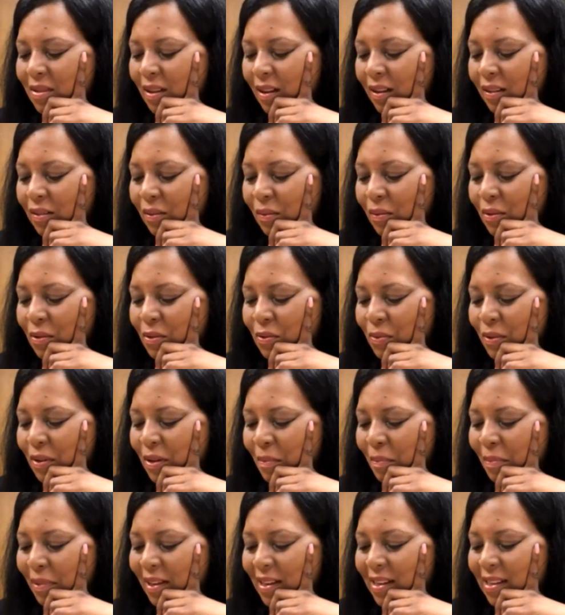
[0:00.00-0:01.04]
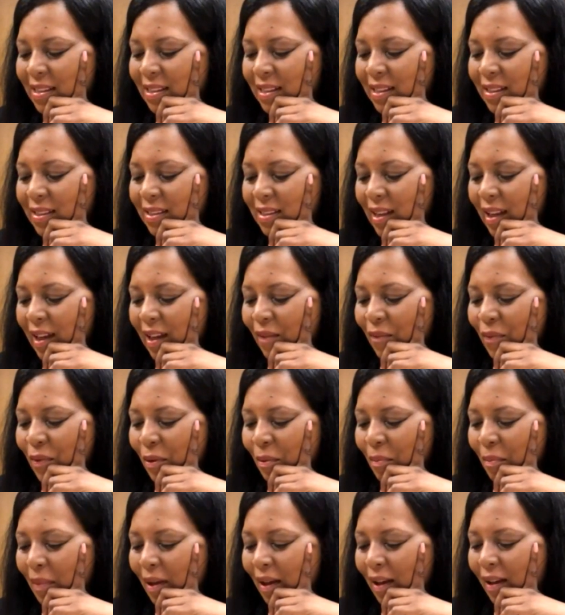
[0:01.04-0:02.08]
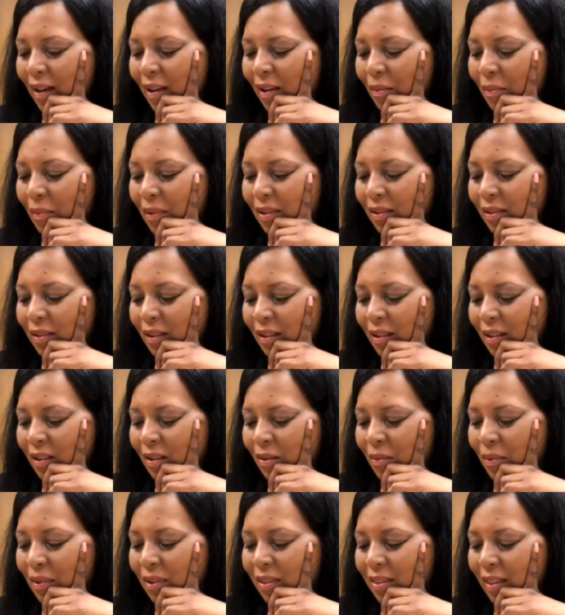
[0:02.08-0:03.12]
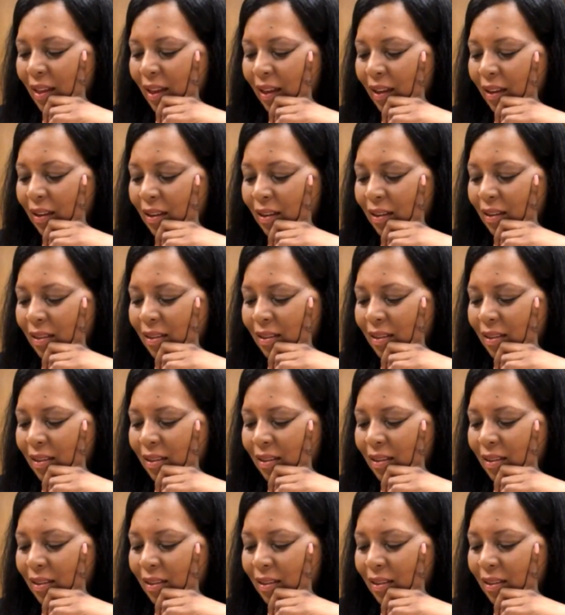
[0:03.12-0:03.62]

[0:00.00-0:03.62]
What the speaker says: Dr. Reynolds. What a blessing to have your mom, and we thank